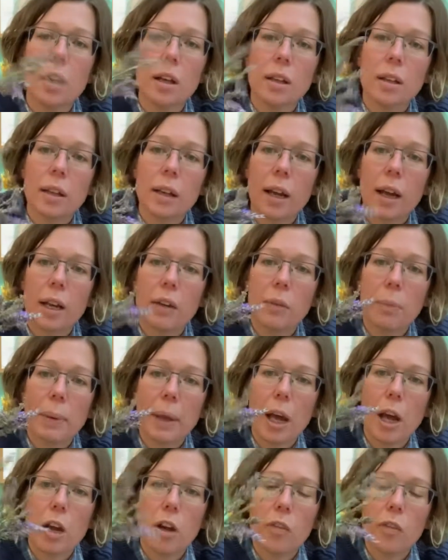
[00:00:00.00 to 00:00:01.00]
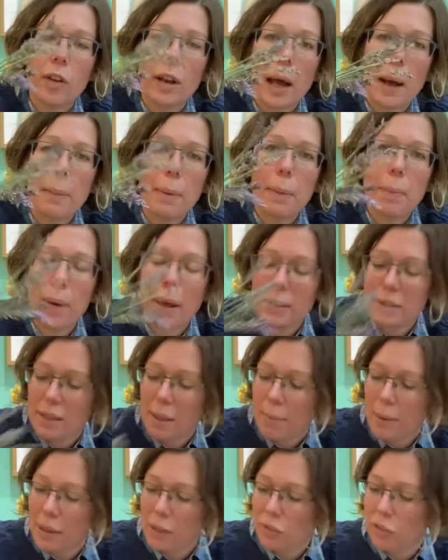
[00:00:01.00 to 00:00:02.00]
They're kind of a bit over now, a bit past their
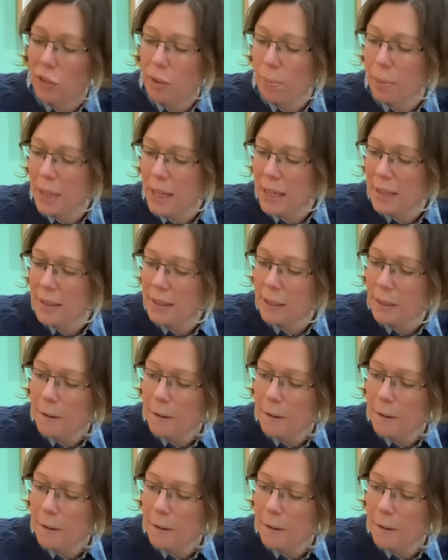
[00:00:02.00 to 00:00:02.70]
best for the bees.